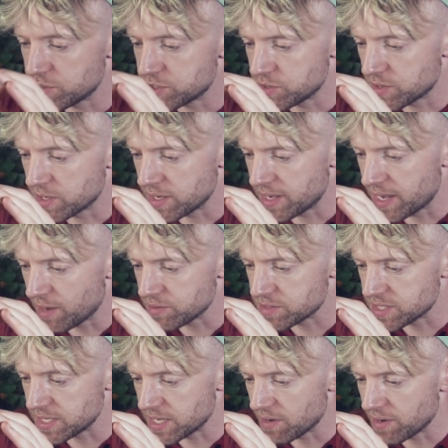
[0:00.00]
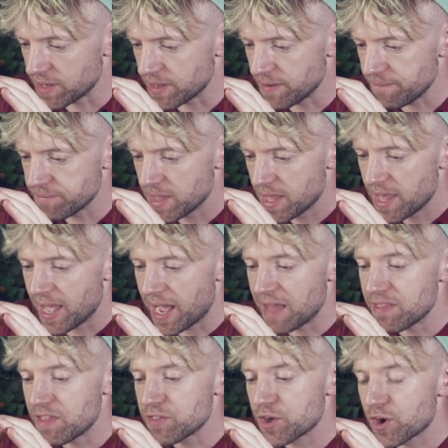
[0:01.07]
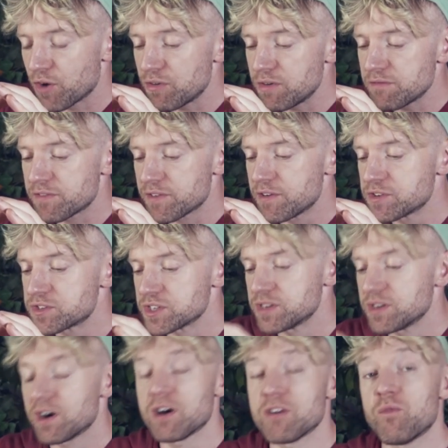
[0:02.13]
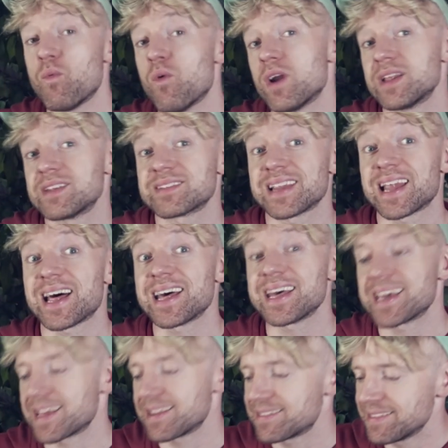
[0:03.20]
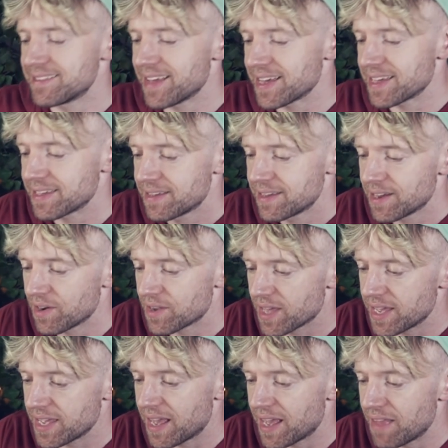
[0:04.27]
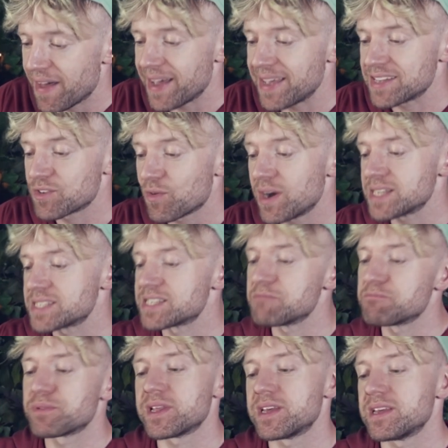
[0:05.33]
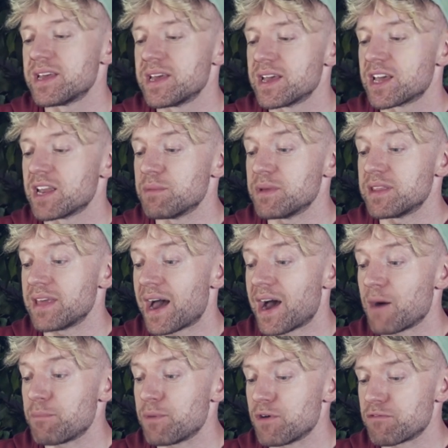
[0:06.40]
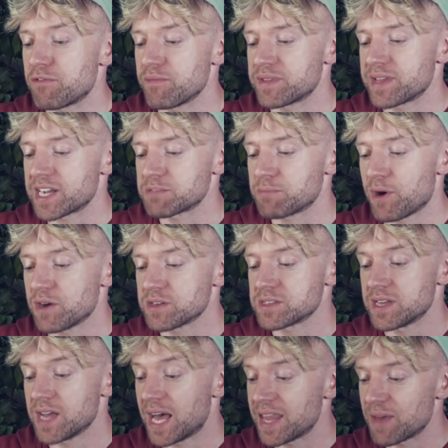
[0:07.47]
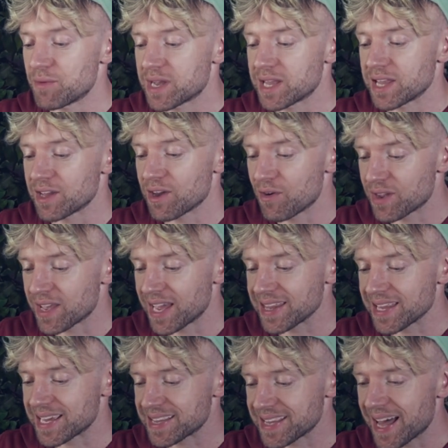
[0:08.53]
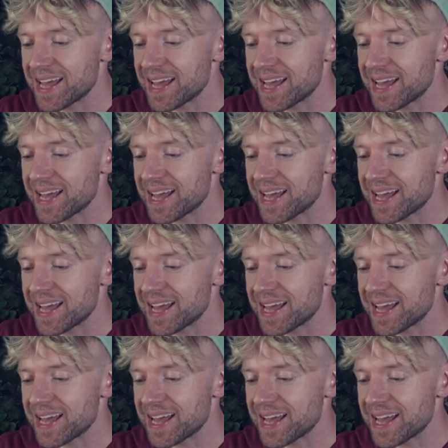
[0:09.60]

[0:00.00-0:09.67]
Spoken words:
which you can now see down here. And then the current version of what it's like today, okay? And that is quite simply going to be the output from the text parser. And then we click OK like